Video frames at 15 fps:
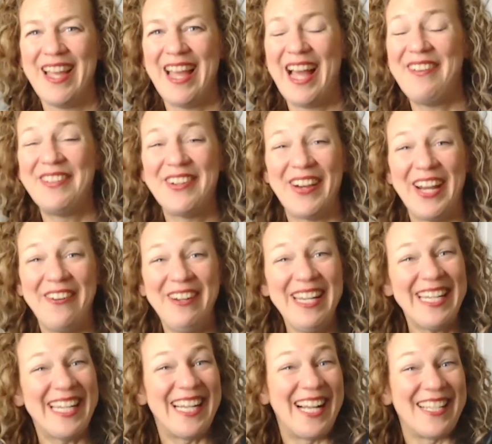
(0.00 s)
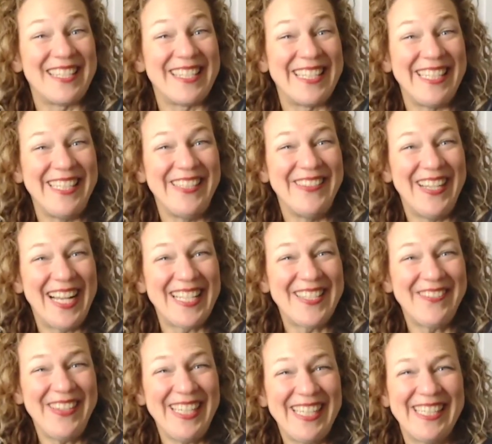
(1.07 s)
Have a great week, and I'll see you
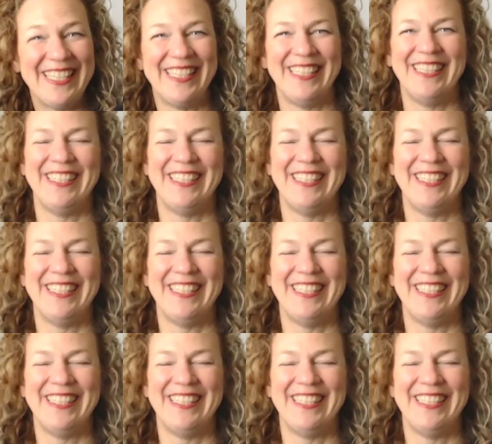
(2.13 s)
next week.